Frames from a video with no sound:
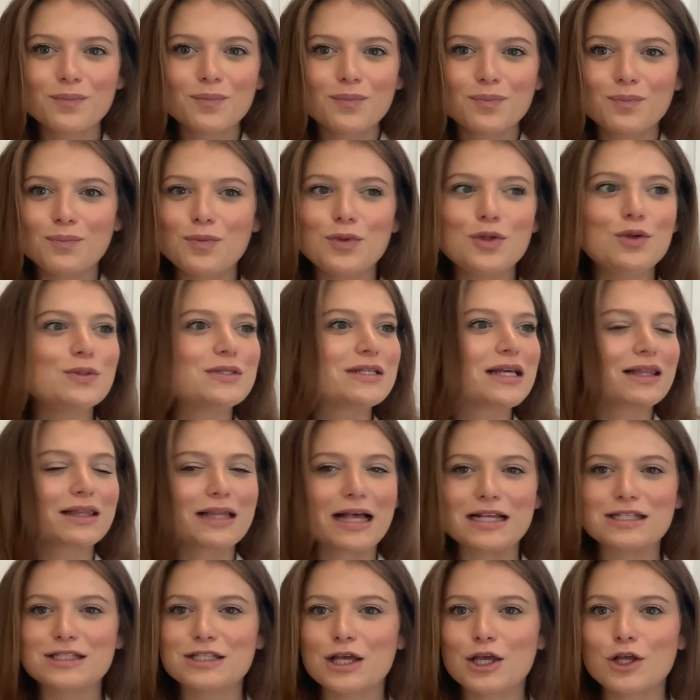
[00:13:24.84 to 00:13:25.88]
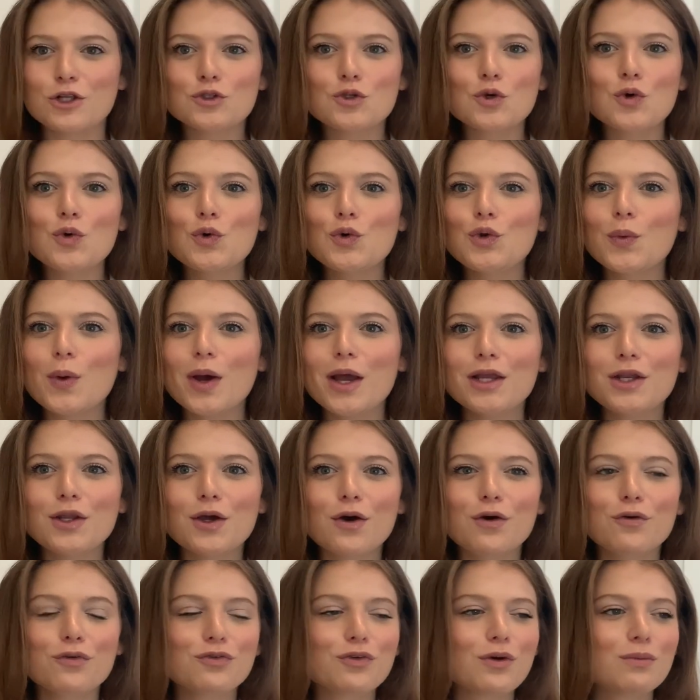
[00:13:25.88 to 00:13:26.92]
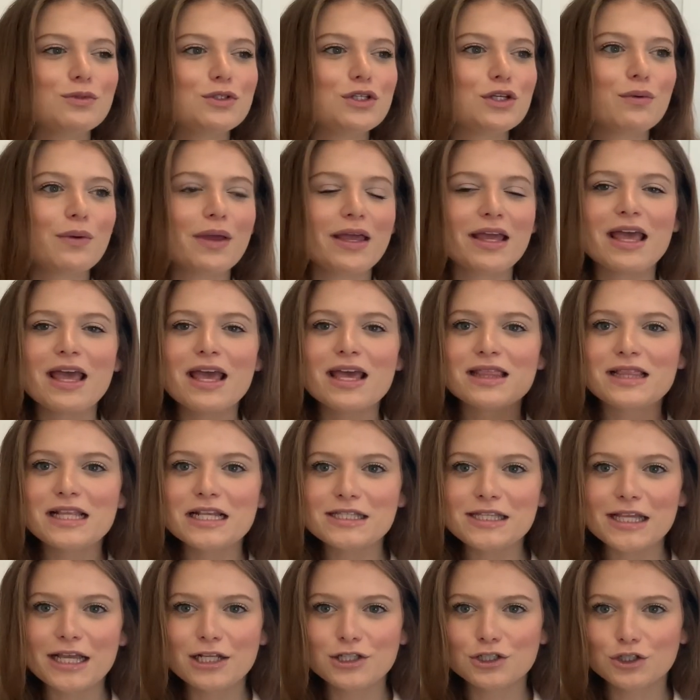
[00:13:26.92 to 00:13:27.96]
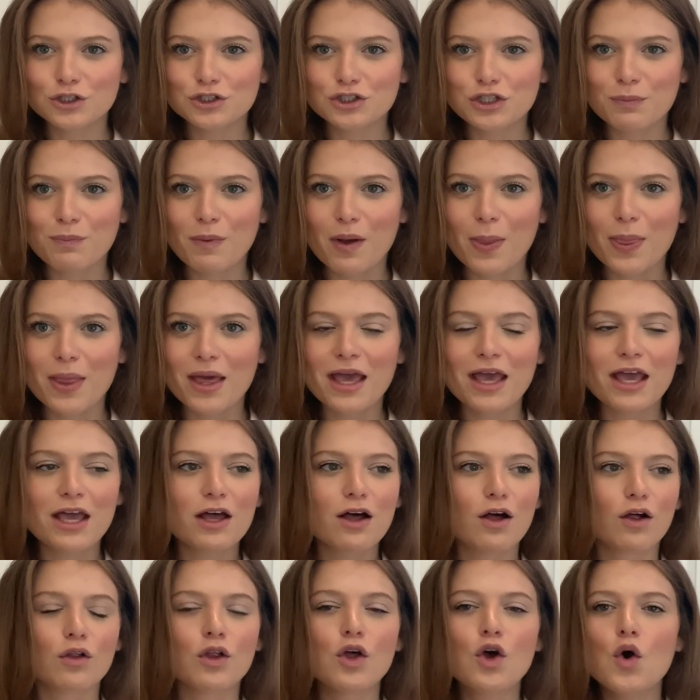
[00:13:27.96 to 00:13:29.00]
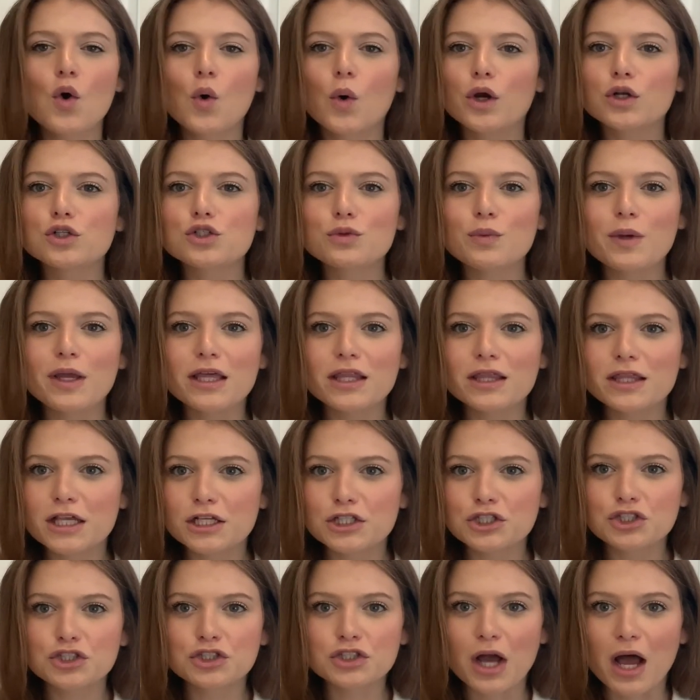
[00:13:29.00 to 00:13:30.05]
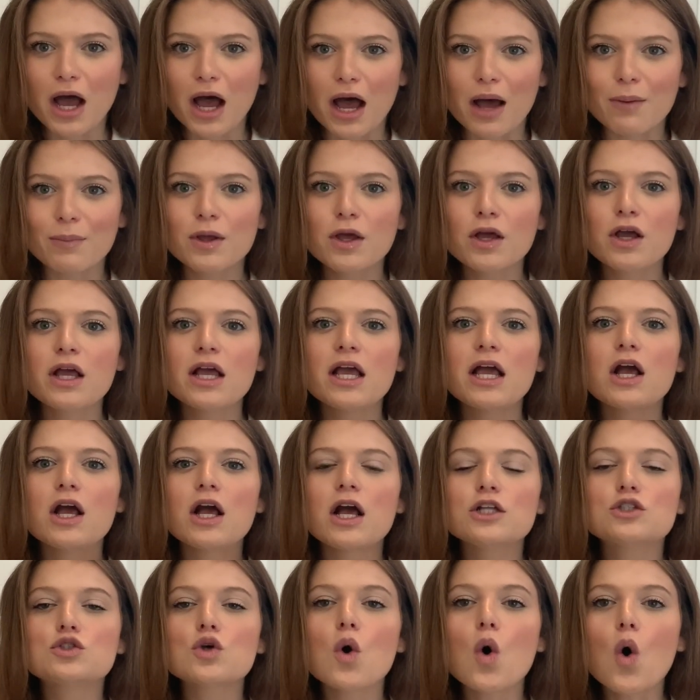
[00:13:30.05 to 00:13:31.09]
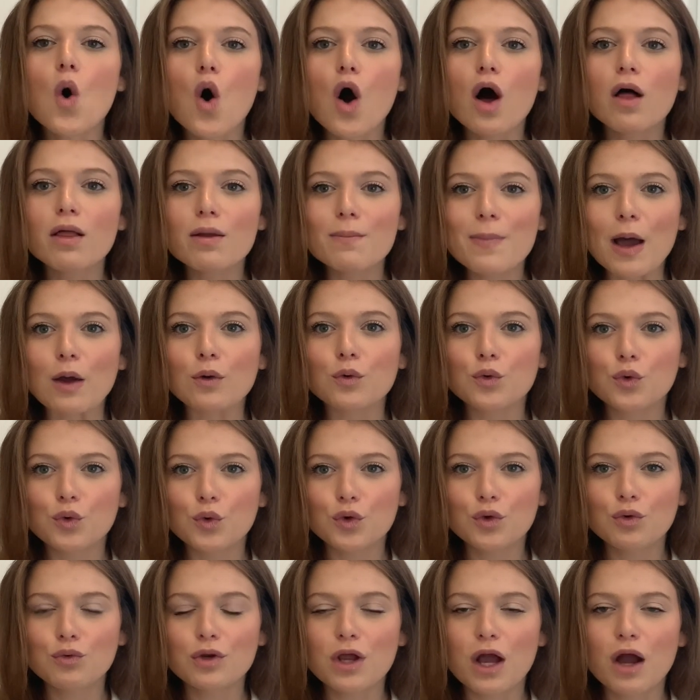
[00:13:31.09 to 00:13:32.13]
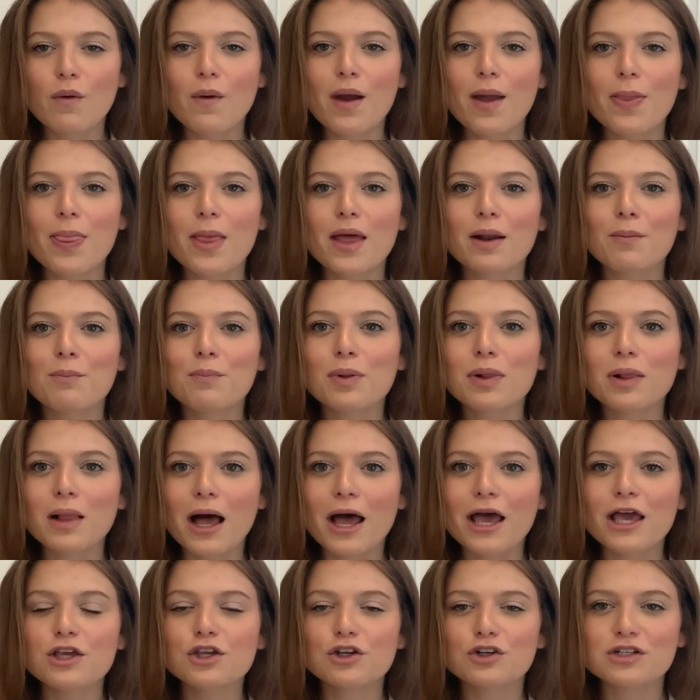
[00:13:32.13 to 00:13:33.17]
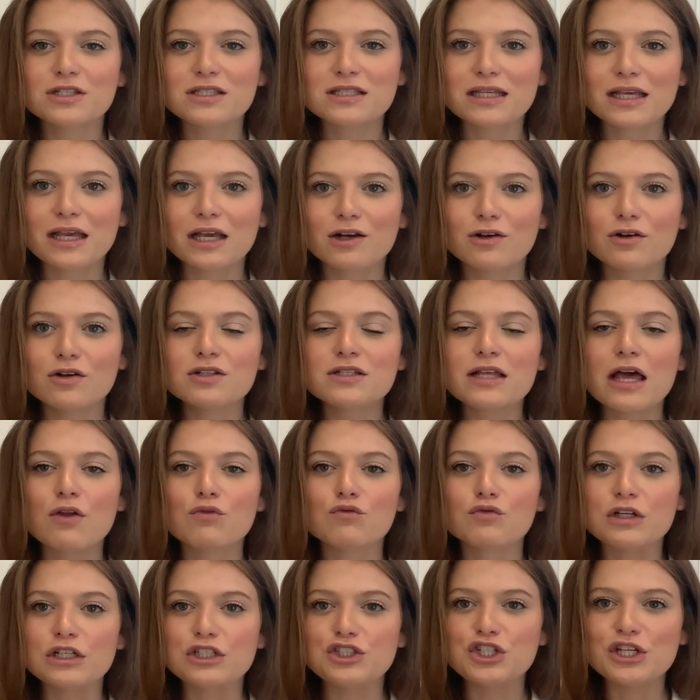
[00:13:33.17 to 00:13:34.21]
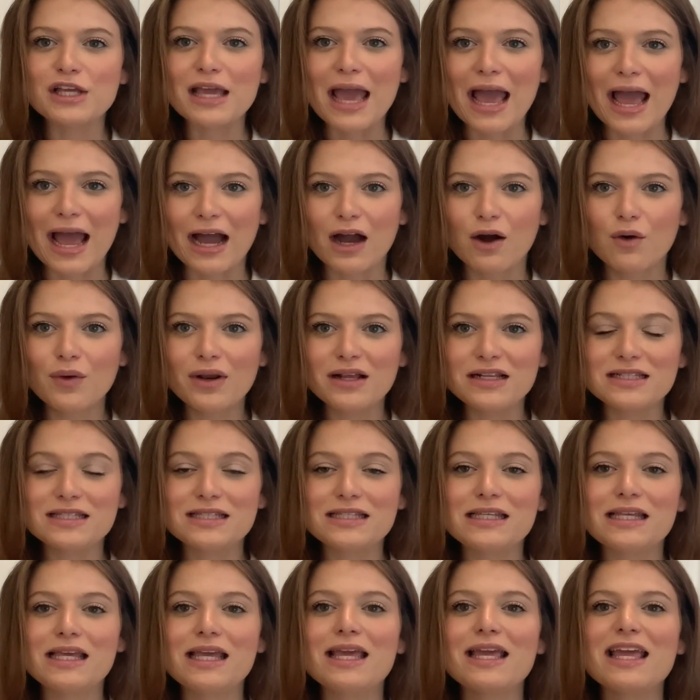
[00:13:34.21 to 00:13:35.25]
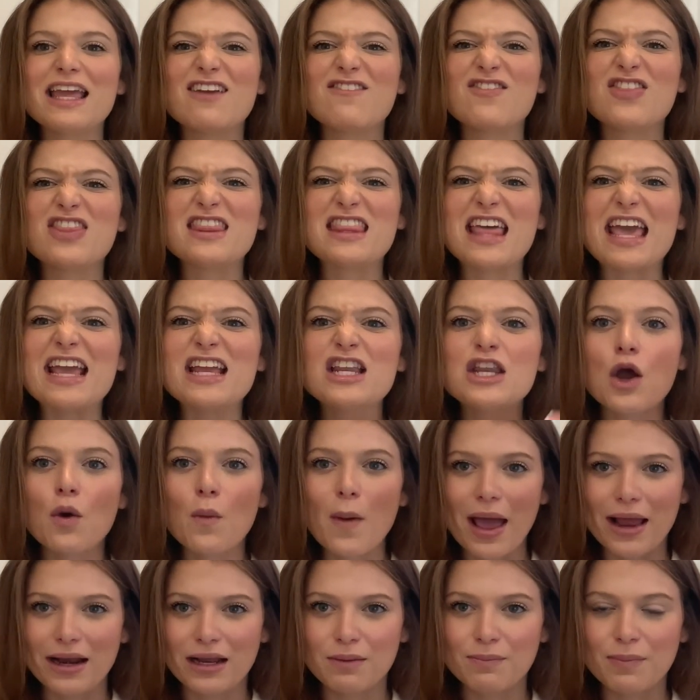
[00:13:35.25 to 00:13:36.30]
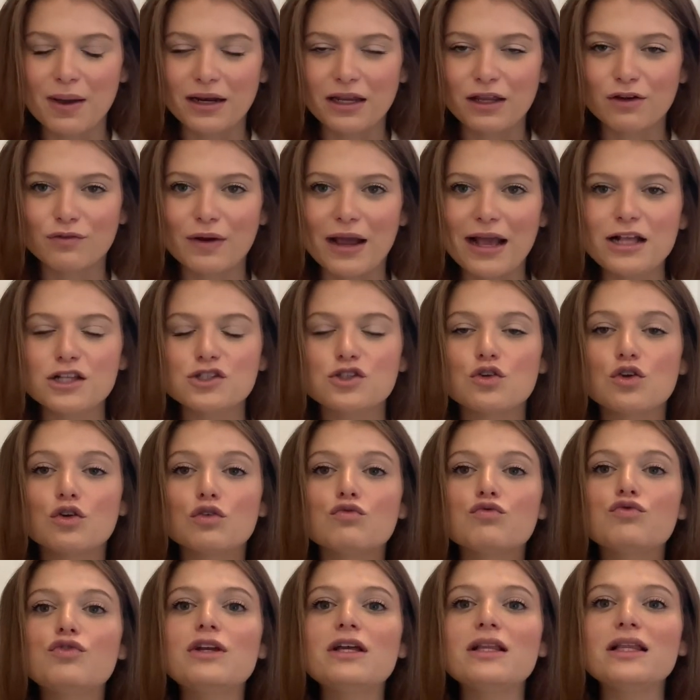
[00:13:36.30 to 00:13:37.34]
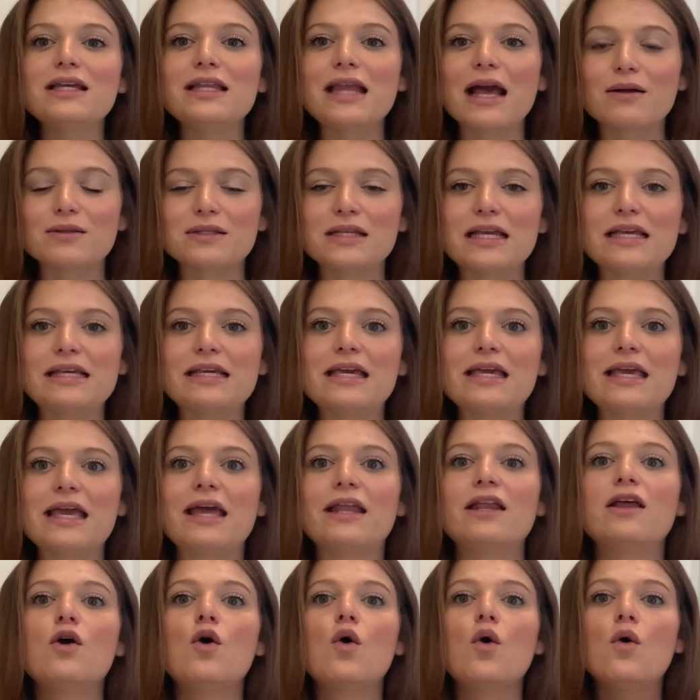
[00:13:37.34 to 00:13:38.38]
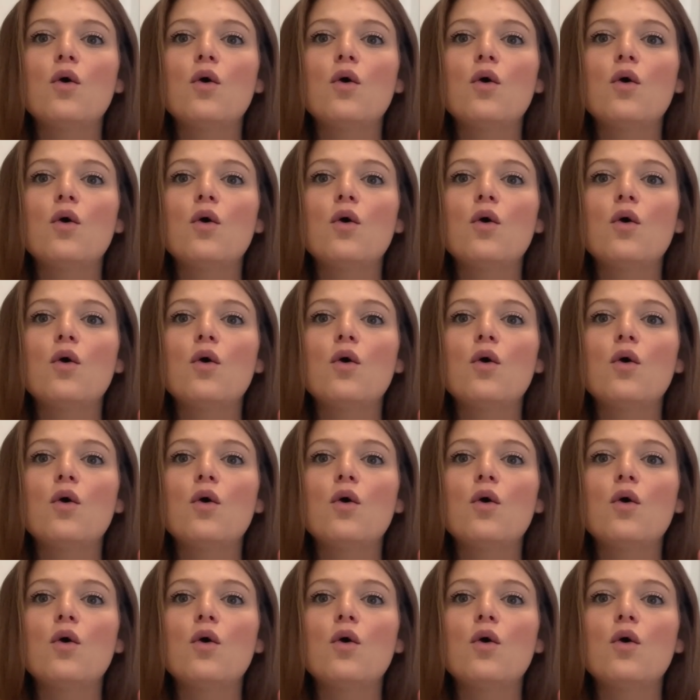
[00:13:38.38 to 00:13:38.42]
music lessons? Who do I know from doing this internship on the hill or doing this job? It's all about who you know and then applying your skills and reaching out and seeing if they know anybody, right? So you're really now taking it,